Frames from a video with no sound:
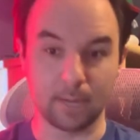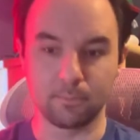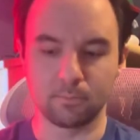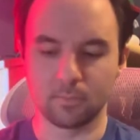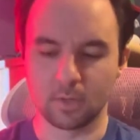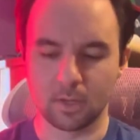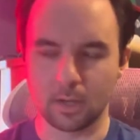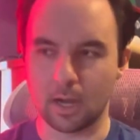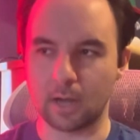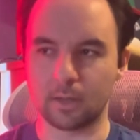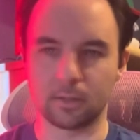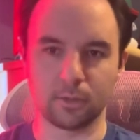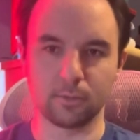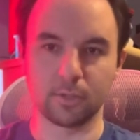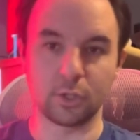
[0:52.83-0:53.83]
I, I
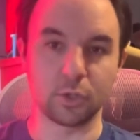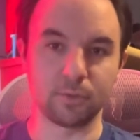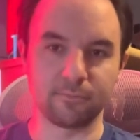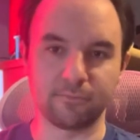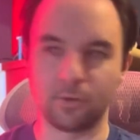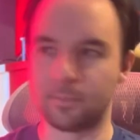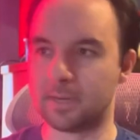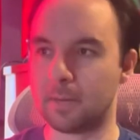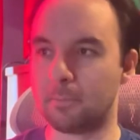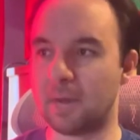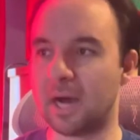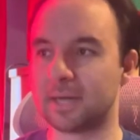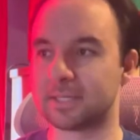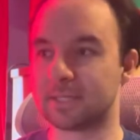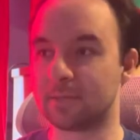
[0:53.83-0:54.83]
clearly couldn't film an
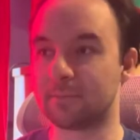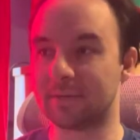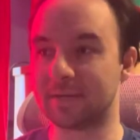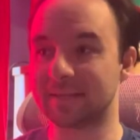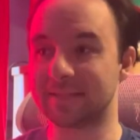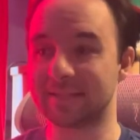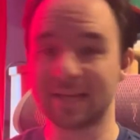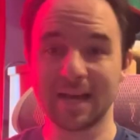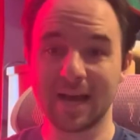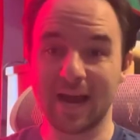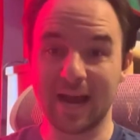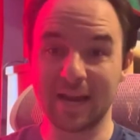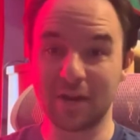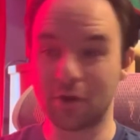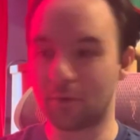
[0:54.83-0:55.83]
unboxing because
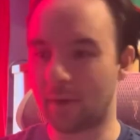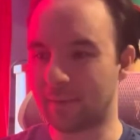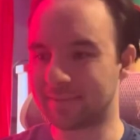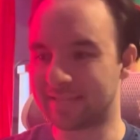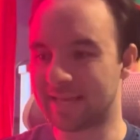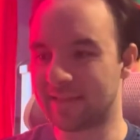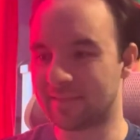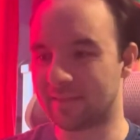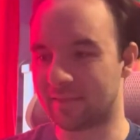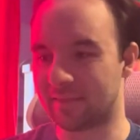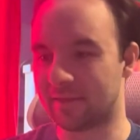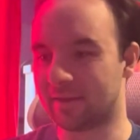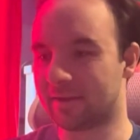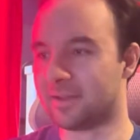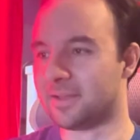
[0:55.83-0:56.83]
I didn't know I was getting the
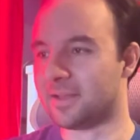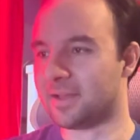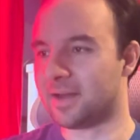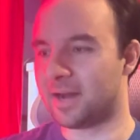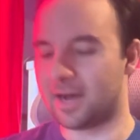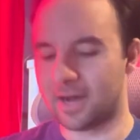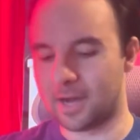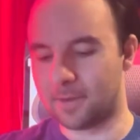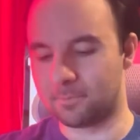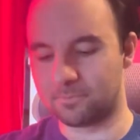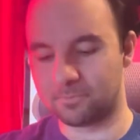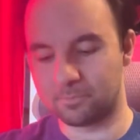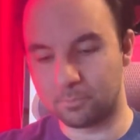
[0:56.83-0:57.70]
thing. Um,